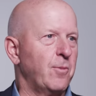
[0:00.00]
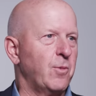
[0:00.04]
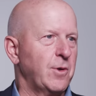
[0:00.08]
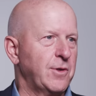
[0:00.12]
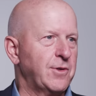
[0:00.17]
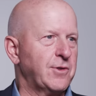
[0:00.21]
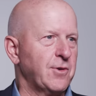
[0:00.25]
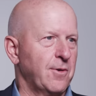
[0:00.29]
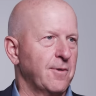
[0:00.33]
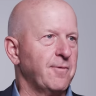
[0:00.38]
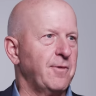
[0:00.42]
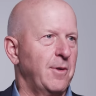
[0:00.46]
we
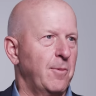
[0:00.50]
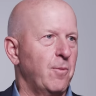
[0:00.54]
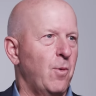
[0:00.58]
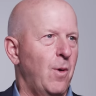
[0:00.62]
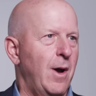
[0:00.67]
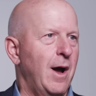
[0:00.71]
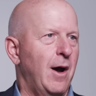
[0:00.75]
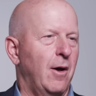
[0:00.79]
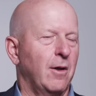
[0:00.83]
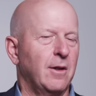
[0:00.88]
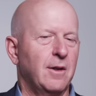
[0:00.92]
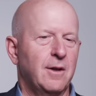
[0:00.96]
serve them
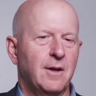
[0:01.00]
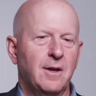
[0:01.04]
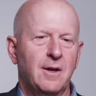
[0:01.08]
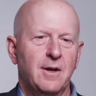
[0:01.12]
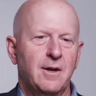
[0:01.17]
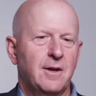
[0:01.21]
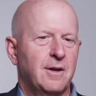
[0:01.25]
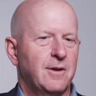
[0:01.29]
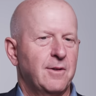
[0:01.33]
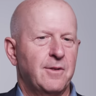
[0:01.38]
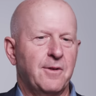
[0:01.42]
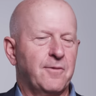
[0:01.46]
well,
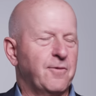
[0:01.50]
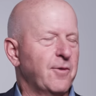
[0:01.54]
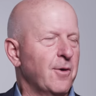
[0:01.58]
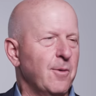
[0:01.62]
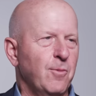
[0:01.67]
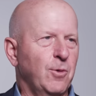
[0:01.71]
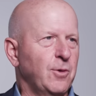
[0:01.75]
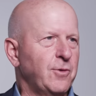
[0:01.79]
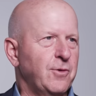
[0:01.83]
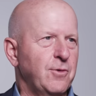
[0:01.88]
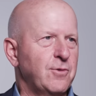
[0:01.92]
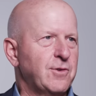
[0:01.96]
the
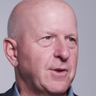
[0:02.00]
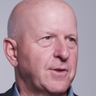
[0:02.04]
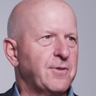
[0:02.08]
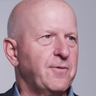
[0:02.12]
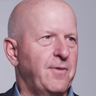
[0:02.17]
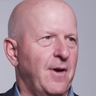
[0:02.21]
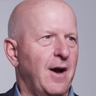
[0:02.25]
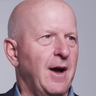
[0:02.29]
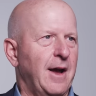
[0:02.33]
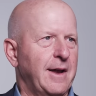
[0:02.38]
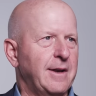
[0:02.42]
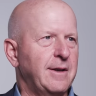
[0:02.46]
firm will do just
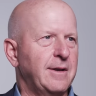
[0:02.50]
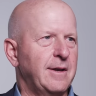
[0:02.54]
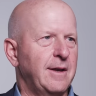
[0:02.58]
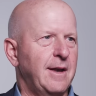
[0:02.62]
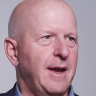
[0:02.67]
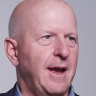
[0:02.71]
fine.